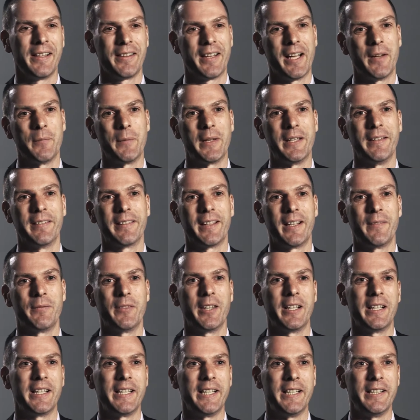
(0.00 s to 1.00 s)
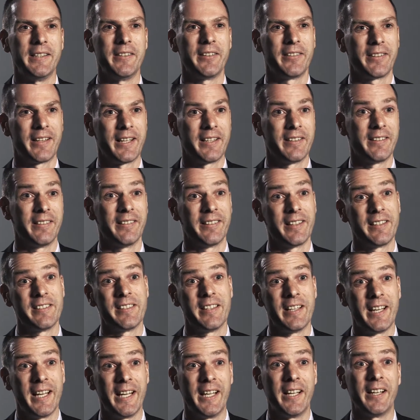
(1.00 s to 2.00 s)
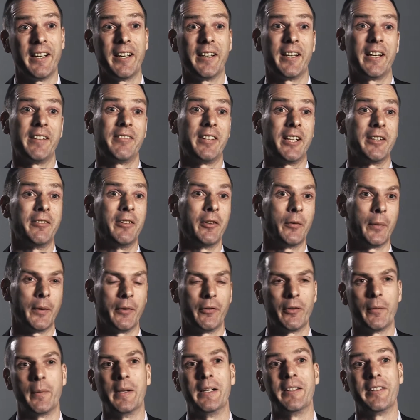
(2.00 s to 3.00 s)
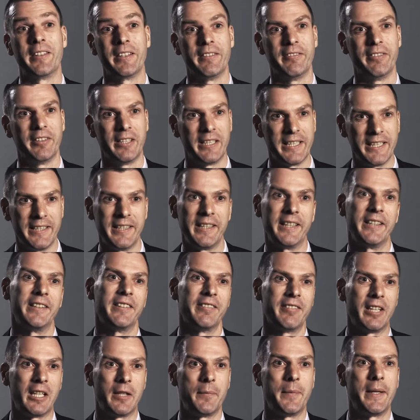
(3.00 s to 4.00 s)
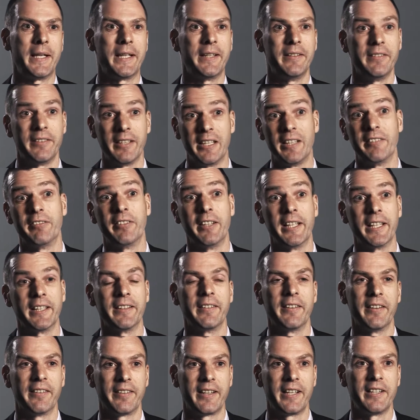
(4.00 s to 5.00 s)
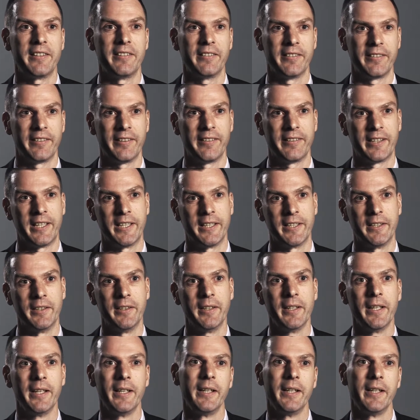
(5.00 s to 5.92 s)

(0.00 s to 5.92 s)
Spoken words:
That means I'm the lead stations engineer, and I've had responsibility for leading, developing and delivering the station's design.